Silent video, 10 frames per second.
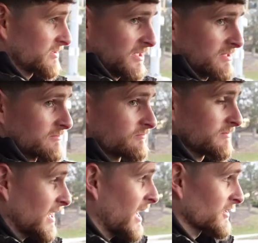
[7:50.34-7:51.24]
that's
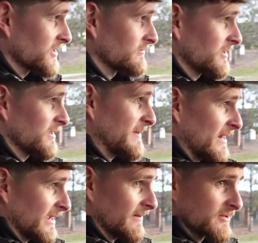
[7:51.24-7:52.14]
actually really
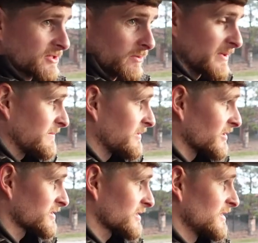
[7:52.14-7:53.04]
bad. I have so many
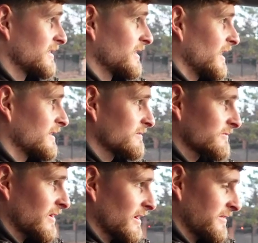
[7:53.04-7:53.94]
books. I don't know
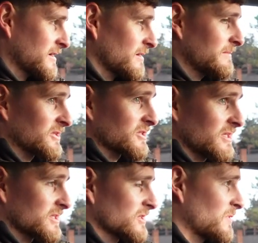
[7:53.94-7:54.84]
if I think I mentioned
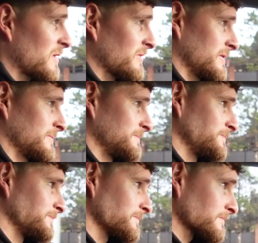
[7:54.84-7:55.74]
this as well, that
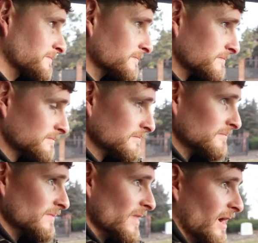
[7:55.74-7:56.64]

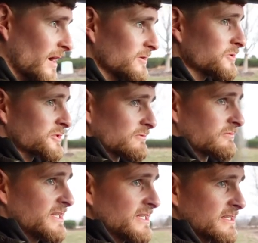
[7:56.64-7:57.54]
I used to
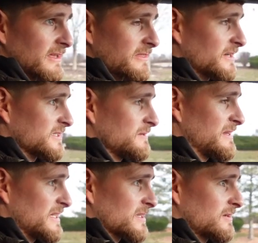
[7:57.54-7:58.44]
read like 30
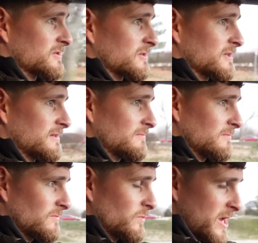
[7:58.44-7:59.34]
minutes. I used to
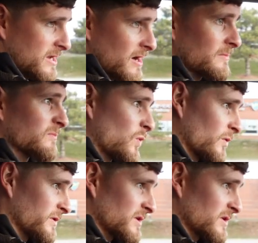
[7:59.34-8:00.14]
wake up, walk the